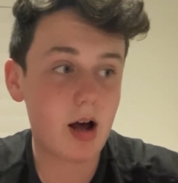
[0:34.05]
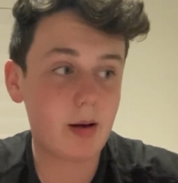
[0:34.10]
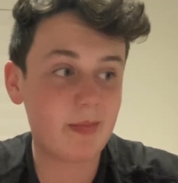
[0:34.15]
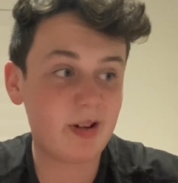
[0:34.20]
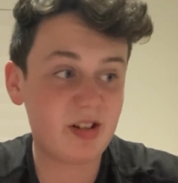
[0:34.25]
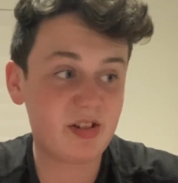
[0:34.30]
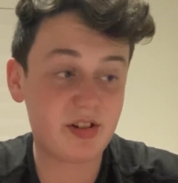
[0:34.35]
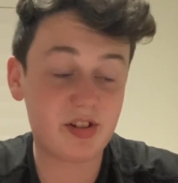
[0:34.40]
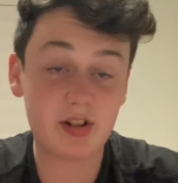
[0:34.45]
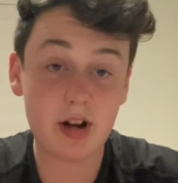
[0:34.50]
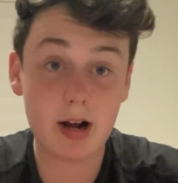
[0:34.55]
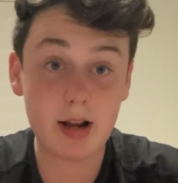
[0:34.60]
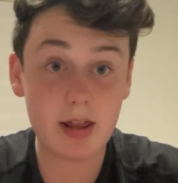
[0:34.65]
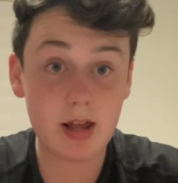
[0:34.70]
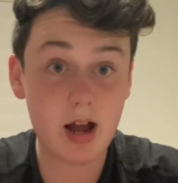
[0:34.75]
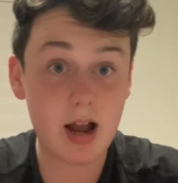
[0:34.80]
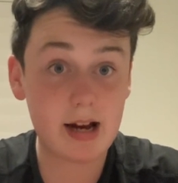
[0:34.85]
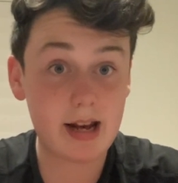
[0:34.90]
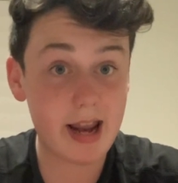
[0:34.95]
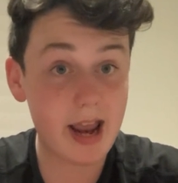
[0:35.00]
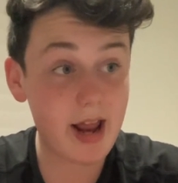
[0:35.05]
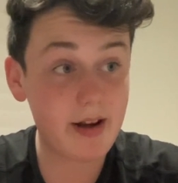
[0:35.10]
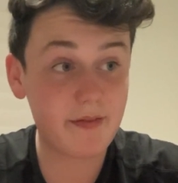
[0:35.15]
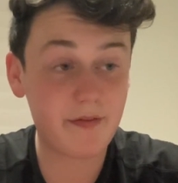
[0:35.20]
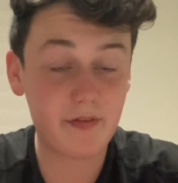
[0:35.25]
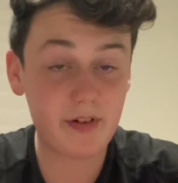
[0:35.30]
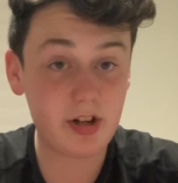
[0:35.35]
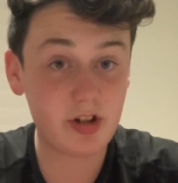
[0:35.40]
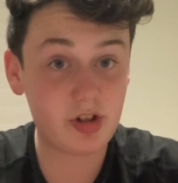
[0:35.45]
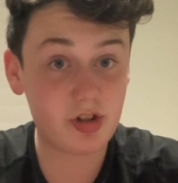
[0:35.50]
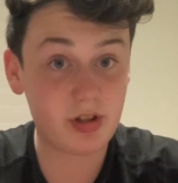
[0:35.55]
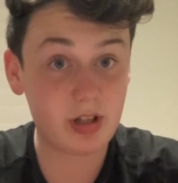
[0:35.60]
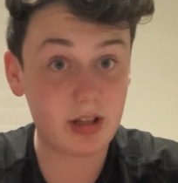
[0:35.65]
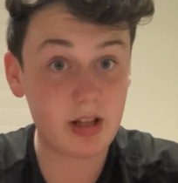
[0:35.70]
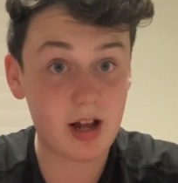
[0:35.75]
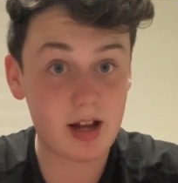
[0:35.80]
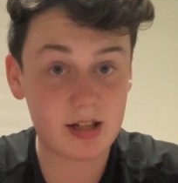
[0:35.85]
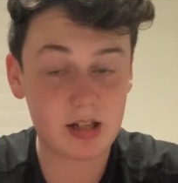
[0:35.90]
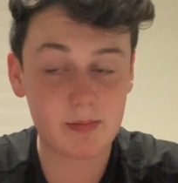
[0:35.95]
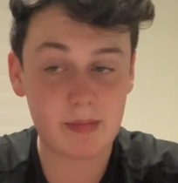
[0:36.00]
he's decided that I can finish the
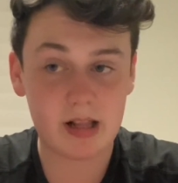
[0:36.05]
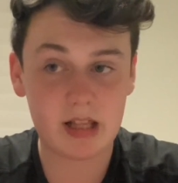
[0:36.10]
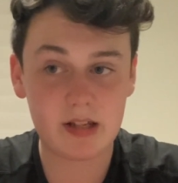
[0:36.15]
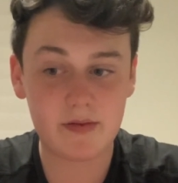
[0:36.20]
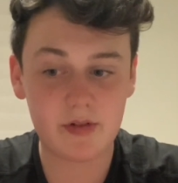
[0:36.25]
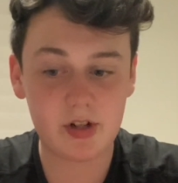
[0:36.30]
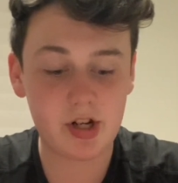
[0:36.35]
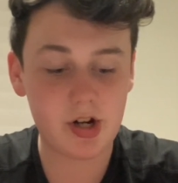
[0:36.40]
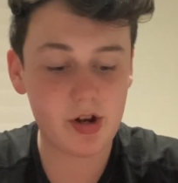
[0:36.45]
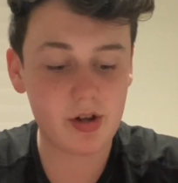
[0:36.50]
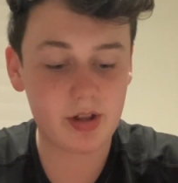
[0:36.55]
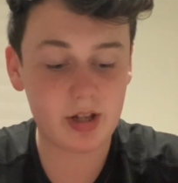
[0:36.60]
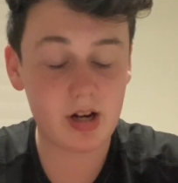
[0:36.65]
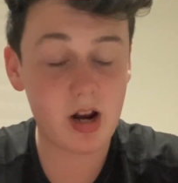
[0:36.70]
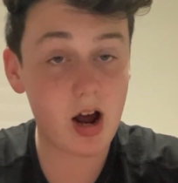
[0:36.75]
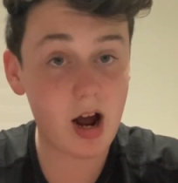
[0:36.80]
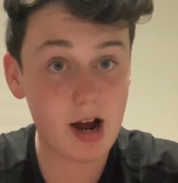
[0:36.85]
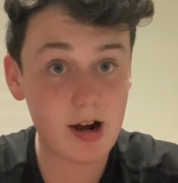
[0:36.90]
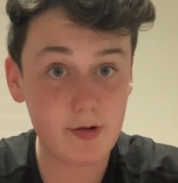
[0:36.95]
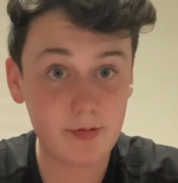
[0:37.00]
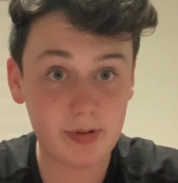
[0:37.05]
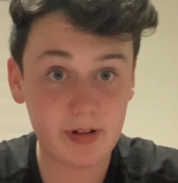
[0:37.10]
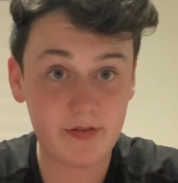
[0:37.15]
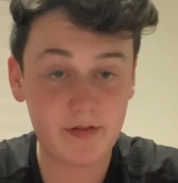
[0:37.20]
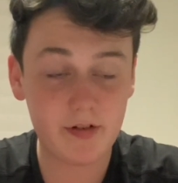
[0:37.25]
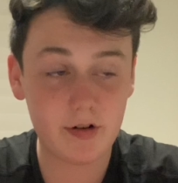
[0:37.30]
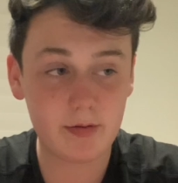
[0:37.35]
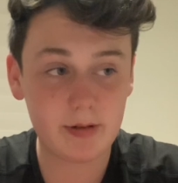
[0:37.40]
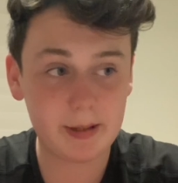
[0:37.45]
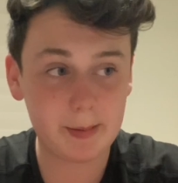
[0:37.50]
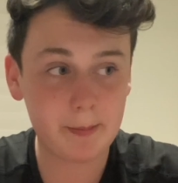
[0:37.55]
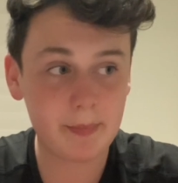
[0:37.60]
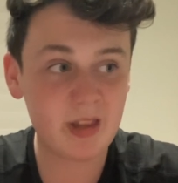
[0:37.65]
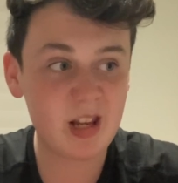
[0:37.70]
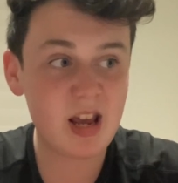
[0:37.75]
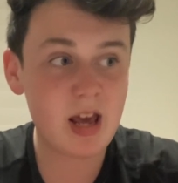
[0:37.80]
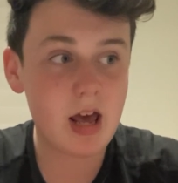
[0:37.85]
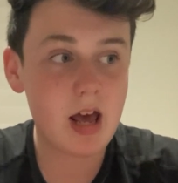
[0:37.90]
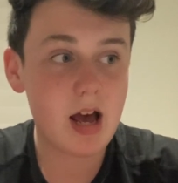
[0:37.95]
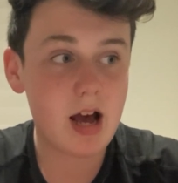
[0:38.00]
last maths video that I will be filming,
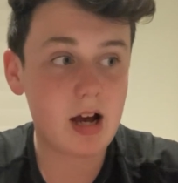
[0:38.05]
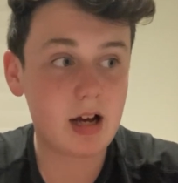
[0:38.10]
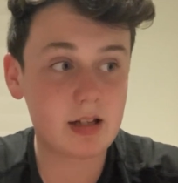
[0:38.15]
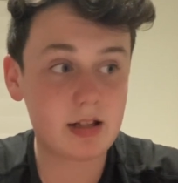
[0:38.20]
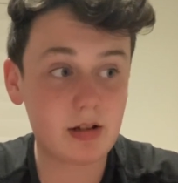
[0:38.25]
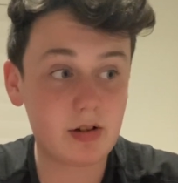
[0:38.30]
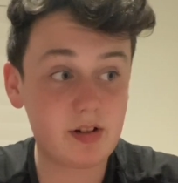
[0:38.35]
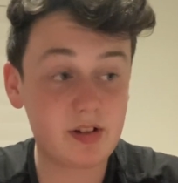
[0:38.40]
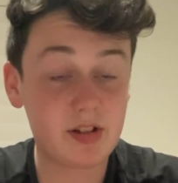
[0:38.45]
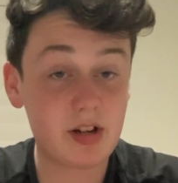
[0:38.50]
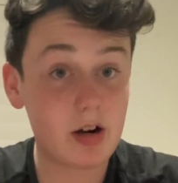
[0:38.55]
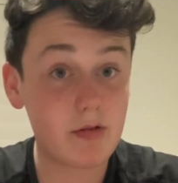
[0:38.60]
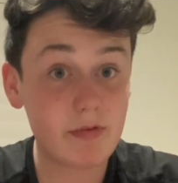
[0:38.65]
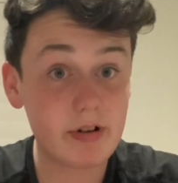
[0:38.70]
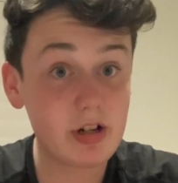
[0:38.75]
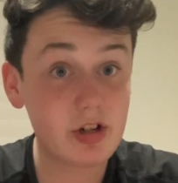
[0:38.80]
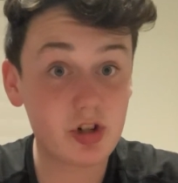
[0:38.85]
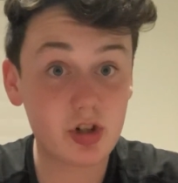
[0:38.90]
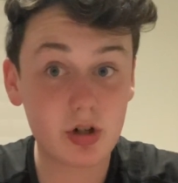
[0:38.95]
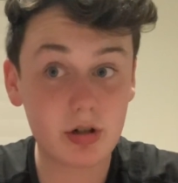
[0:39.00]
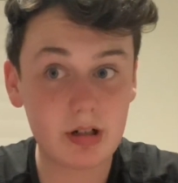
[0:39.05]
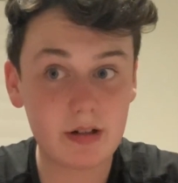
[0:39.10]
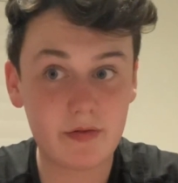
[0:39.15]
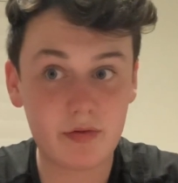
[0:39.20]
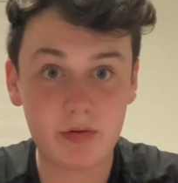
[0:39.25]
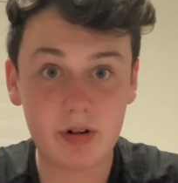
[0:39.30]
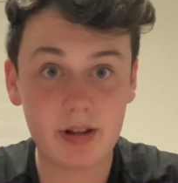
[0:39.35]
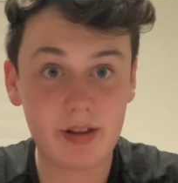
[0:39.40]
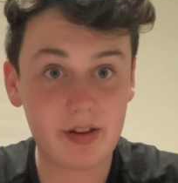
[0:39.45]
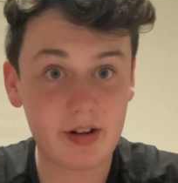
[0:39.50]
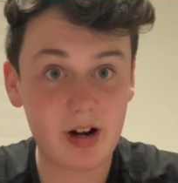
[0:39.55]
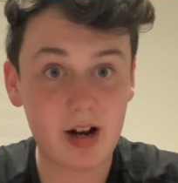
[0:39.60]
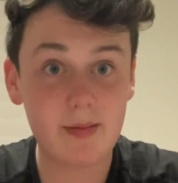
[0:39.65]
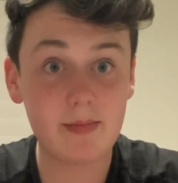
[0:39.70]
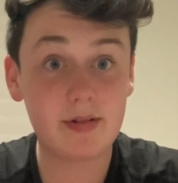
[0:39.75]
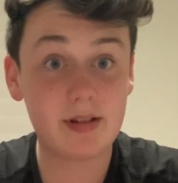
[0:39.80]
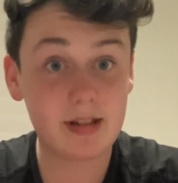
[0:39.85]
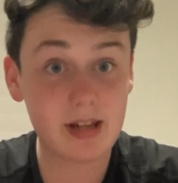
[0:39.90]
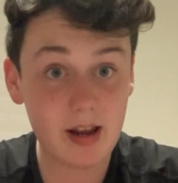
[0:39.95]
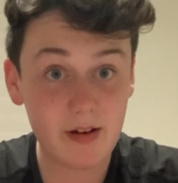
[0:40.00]
as long as I reassure everyone that
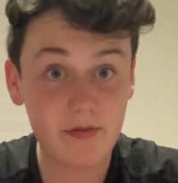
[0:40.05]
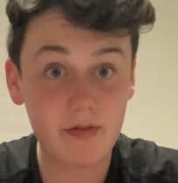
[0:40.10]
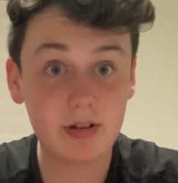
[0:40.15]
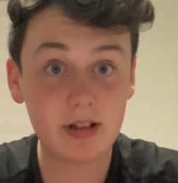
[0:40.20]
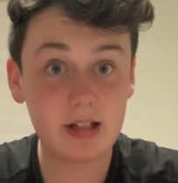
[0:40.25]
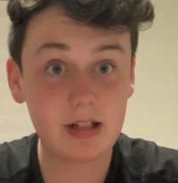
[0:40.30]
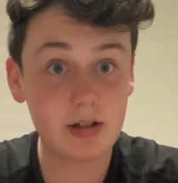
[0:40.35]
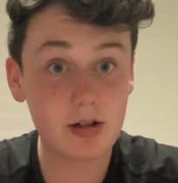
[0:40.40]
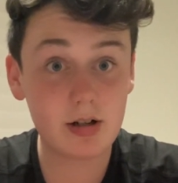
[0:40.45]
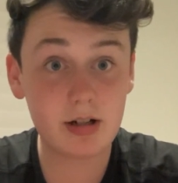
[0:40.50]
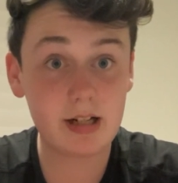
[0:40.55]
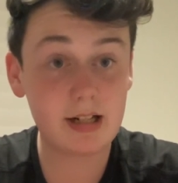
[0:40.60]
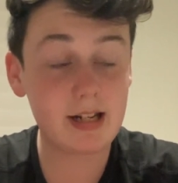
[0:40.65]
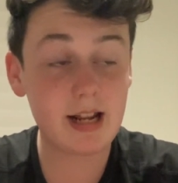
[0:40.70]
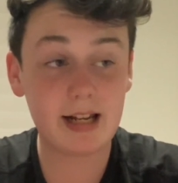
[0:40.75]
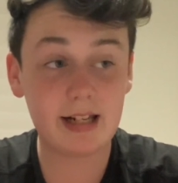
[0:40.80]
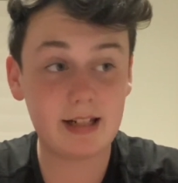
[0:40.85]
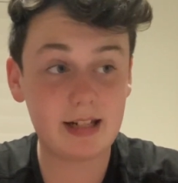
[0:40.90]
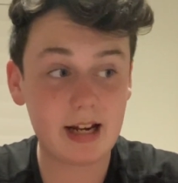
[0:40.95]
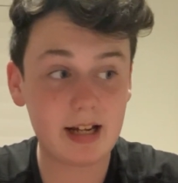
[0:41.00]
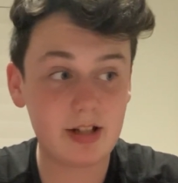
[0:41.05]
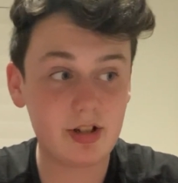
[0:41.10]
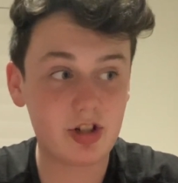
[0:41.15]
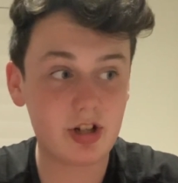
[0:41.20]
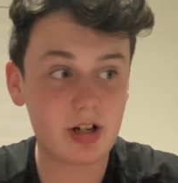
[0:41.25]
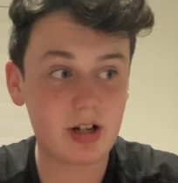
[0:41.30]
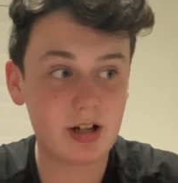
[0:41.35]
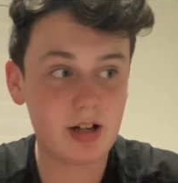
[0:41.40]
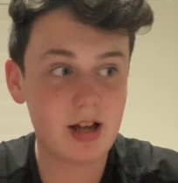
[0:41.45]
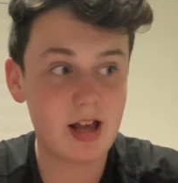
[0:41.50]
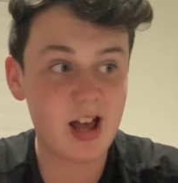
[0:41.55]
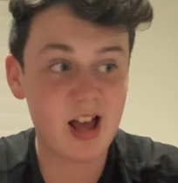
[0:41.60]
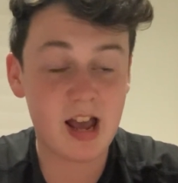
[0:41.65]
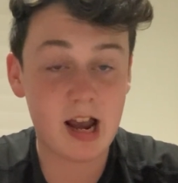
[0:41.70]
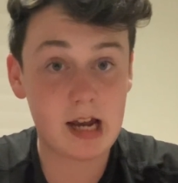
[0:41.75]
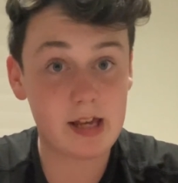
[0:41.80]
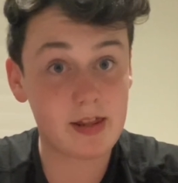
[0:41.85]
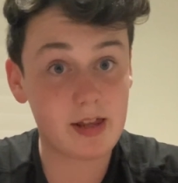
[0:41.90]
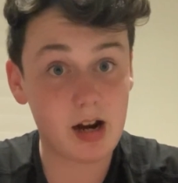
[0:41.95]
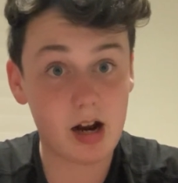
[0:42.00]
I'm definitely not in any danger
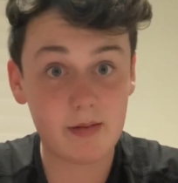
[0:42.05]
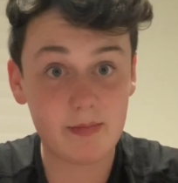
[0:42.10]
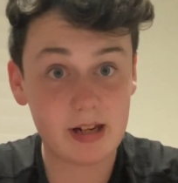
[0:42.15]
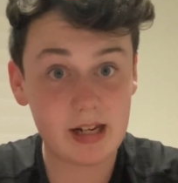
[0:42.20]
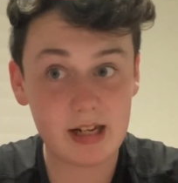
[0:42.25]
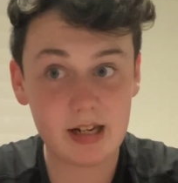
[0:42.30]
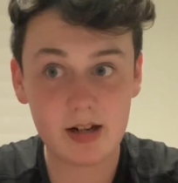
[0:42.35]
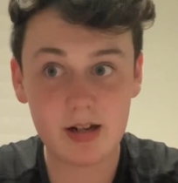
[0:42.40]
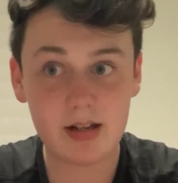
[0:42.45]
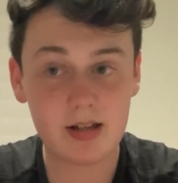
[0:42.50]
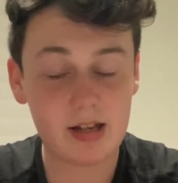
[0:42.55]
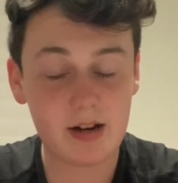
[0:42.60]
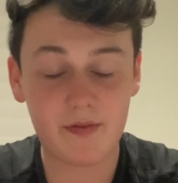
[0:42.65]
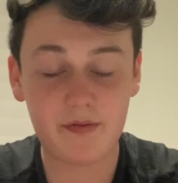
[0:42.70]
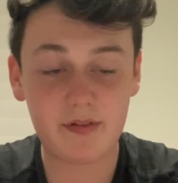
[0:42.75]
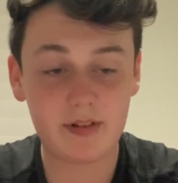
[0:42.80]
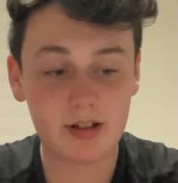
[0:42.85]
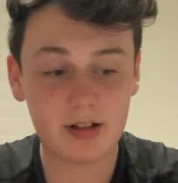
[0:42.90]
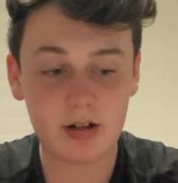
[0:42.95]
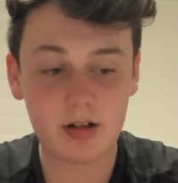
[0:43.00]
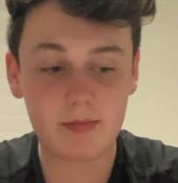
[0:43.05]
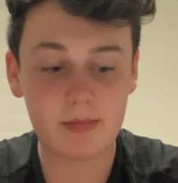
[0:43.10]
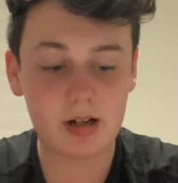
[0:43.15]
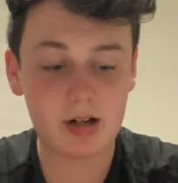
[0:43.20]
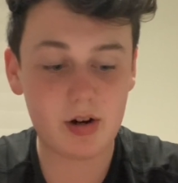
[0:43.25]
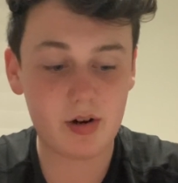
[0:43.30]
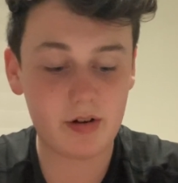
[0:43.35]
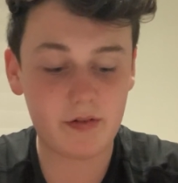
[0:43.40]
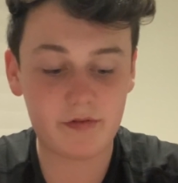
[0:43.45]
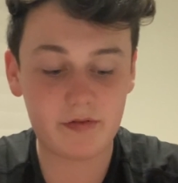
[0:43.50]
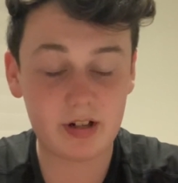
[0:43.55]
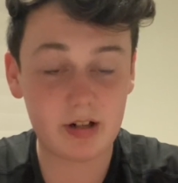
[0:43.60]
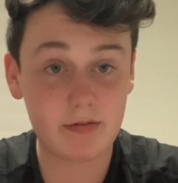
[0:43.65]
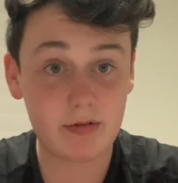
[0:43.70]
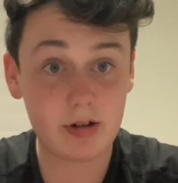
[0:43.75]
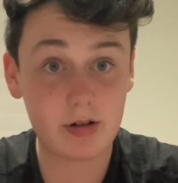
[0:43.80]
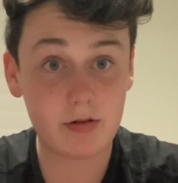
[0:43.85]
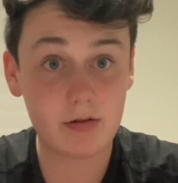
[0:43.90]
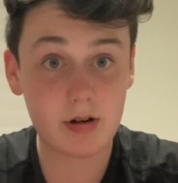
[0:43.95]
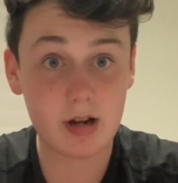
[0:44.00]
and that I'm here definitely on my own free
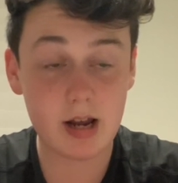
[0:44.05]
will.